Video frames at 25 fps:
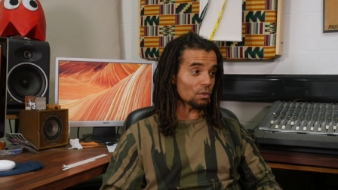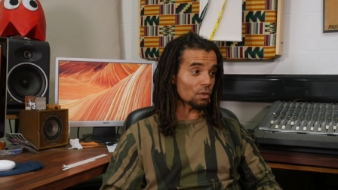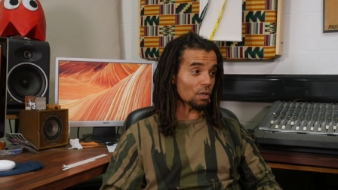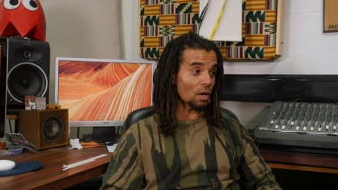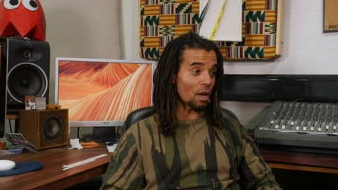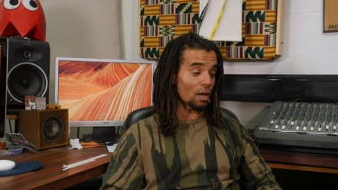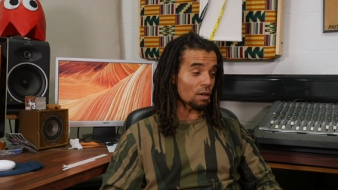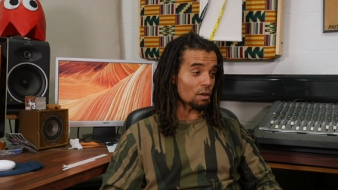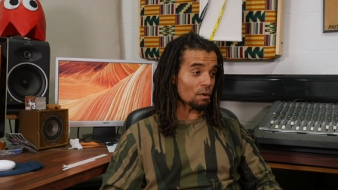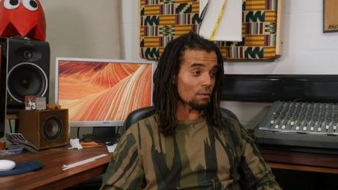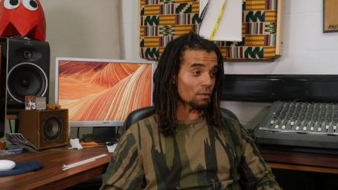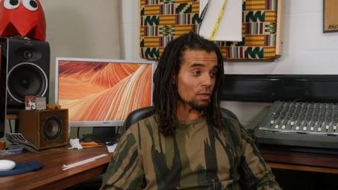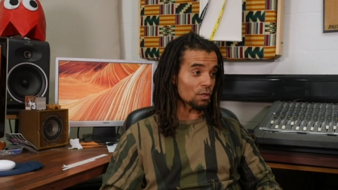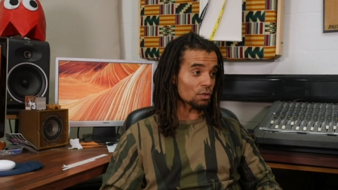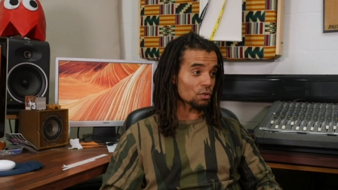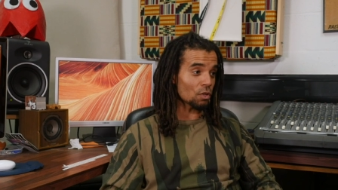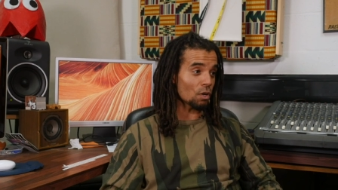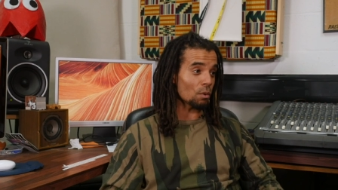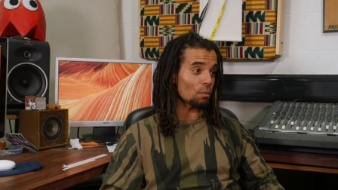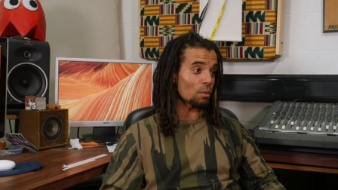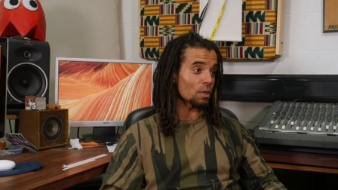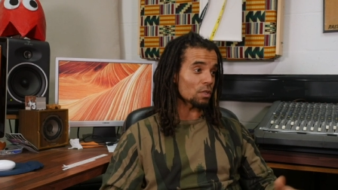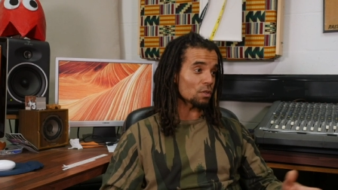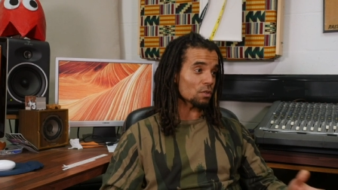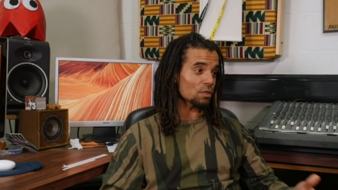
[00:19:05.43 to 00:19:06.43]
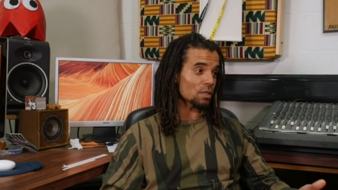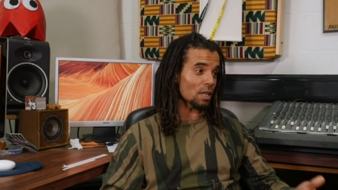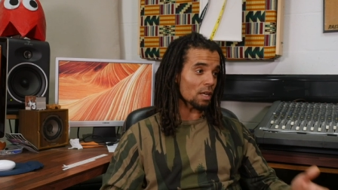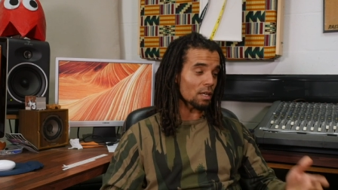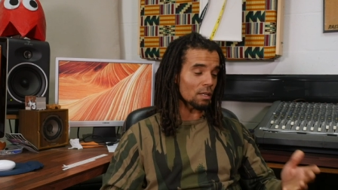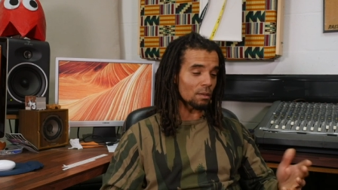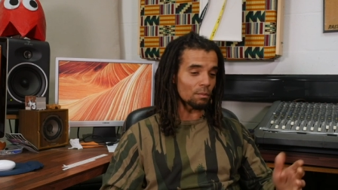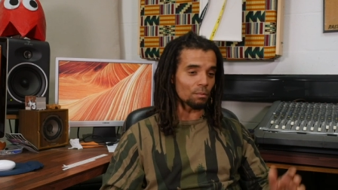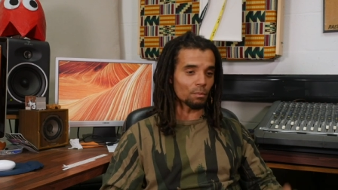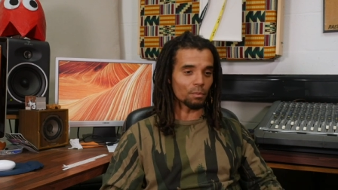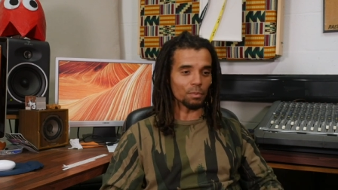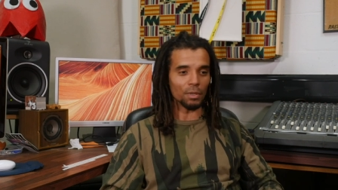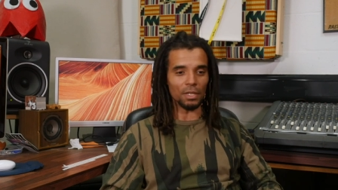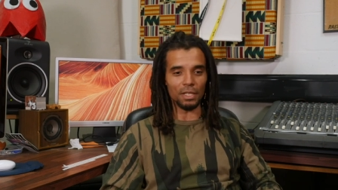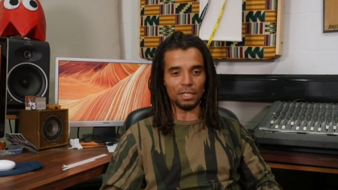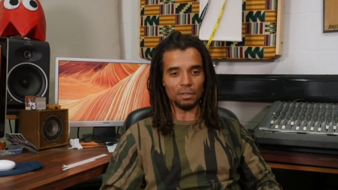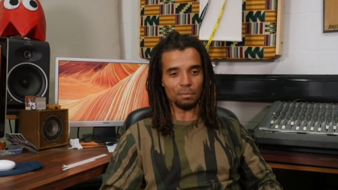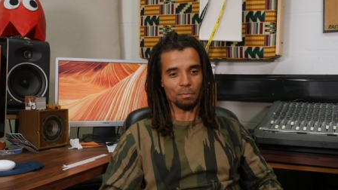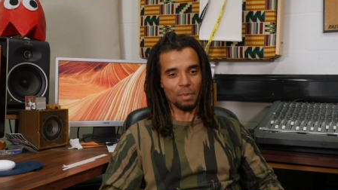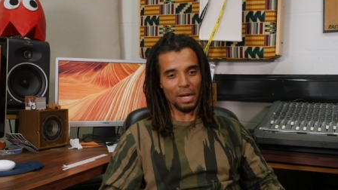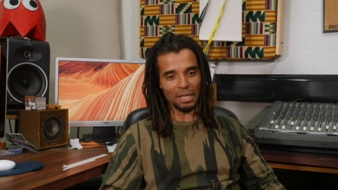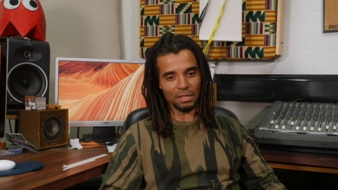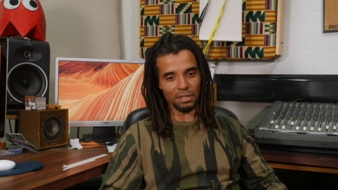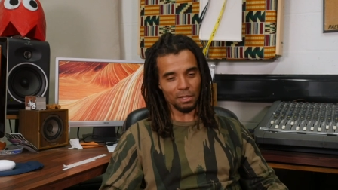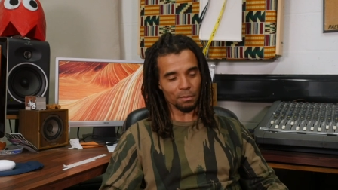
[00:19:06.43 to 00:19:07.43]
you're, going over the top when you say police
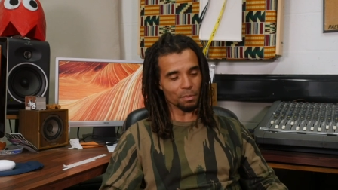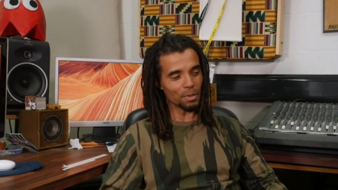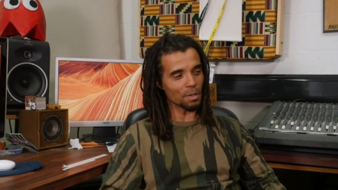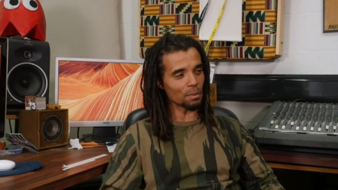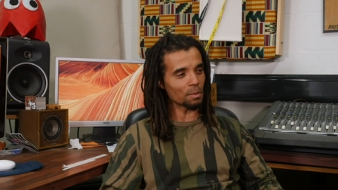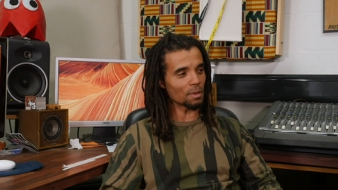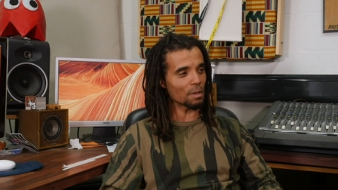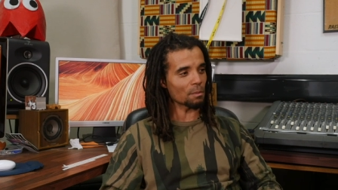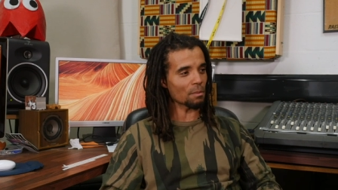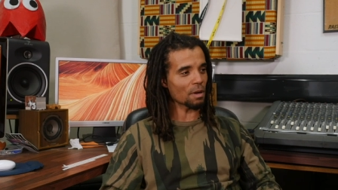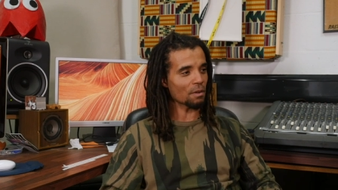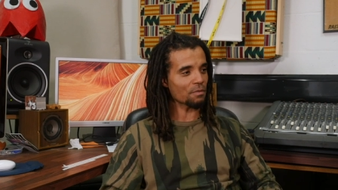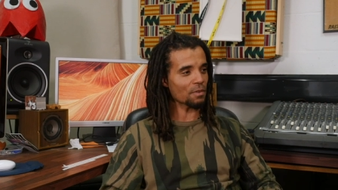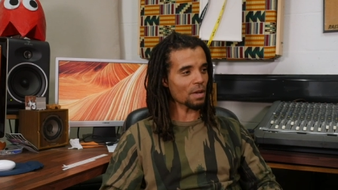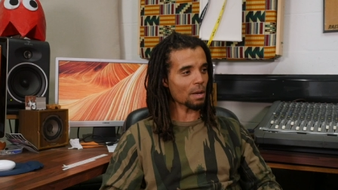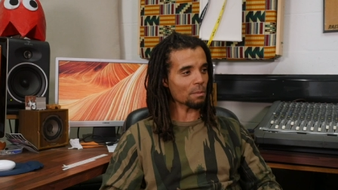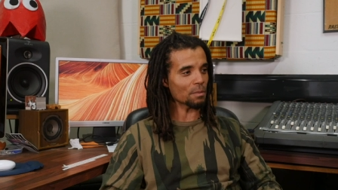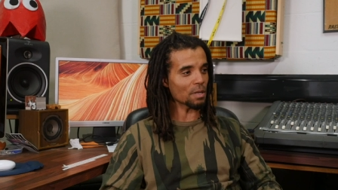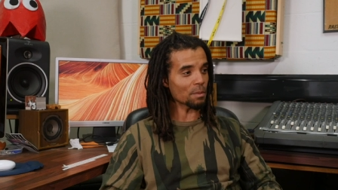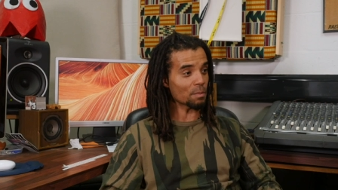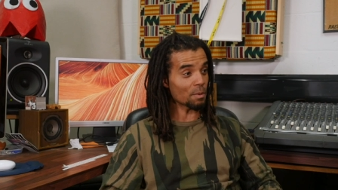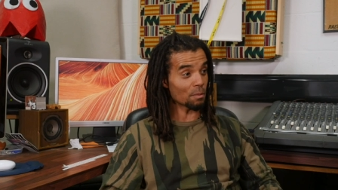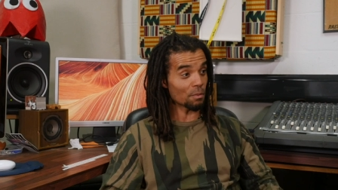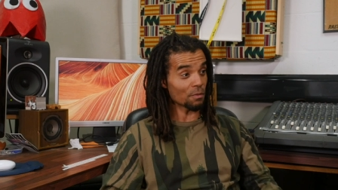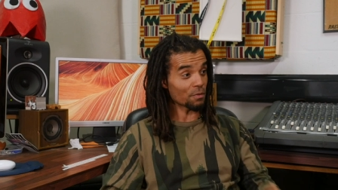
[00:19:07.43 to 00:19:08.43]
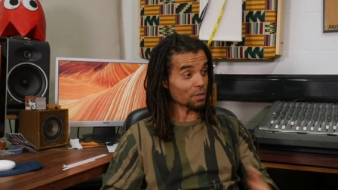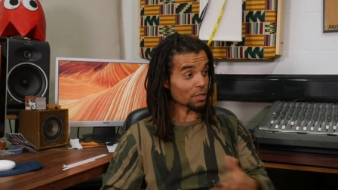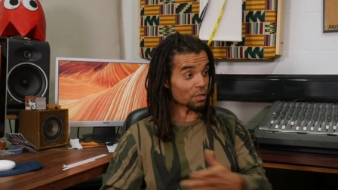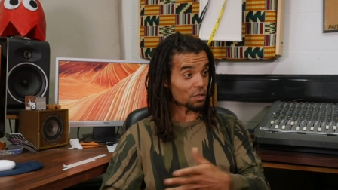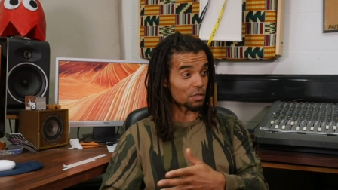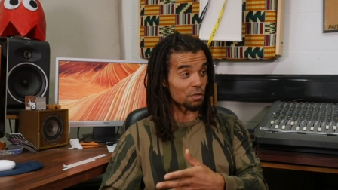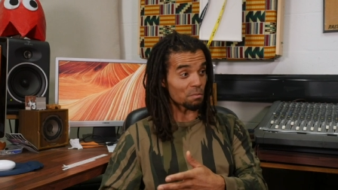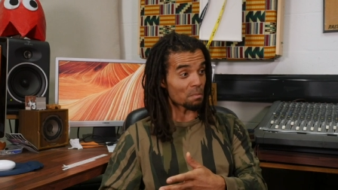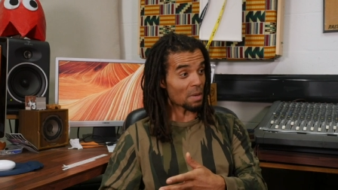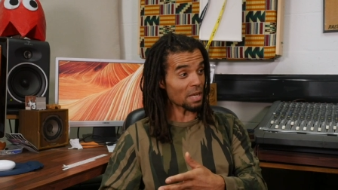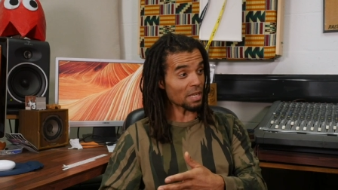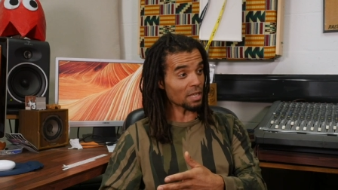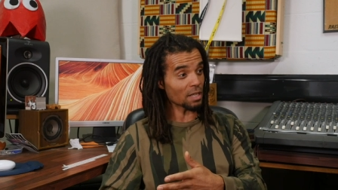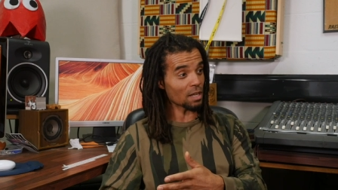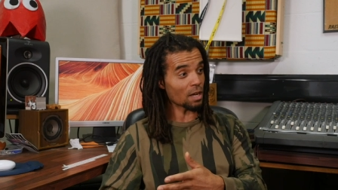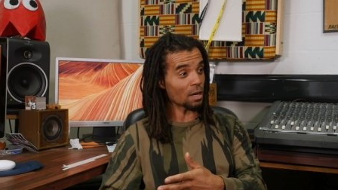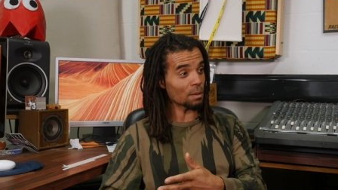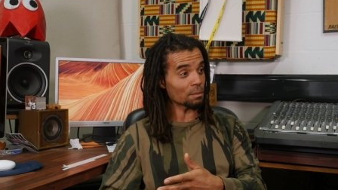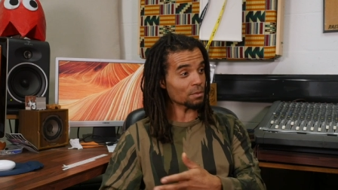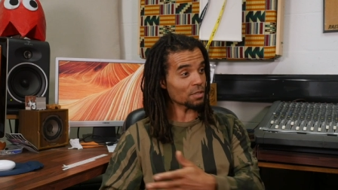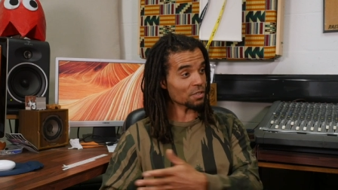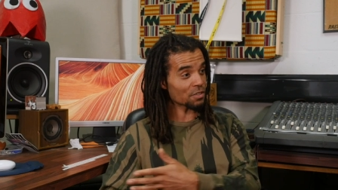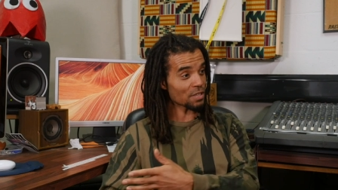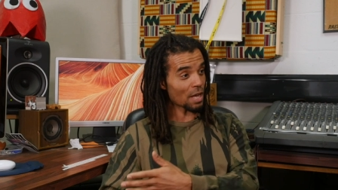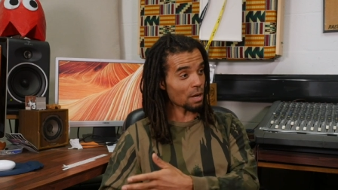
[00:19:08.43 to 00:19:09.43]
battered people in my family. People think you're just making it
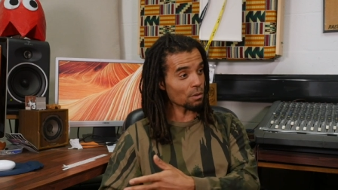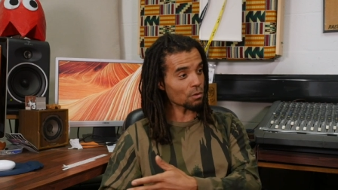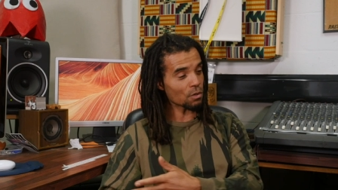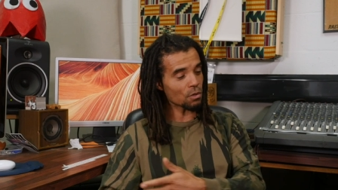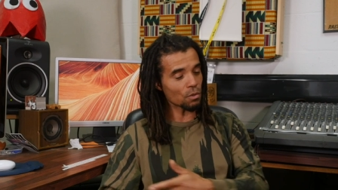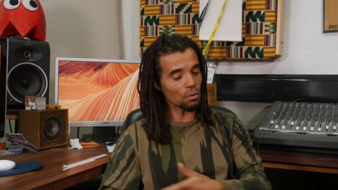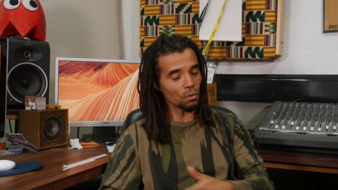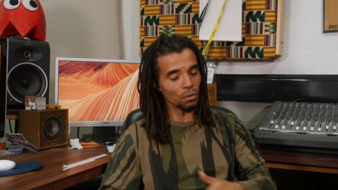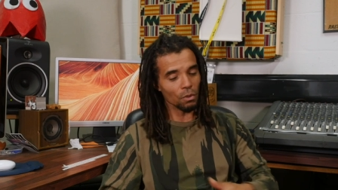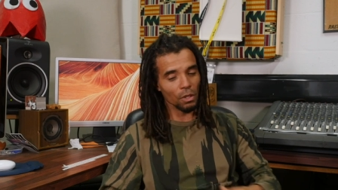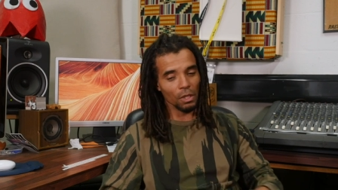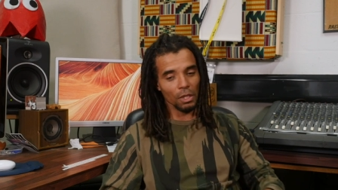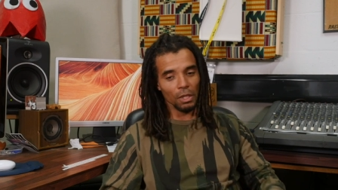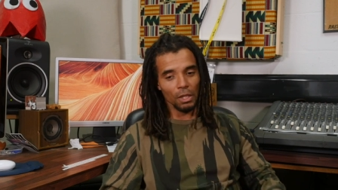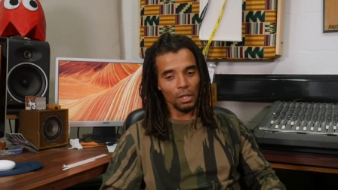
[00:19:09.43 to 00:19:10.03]
up to sound cool.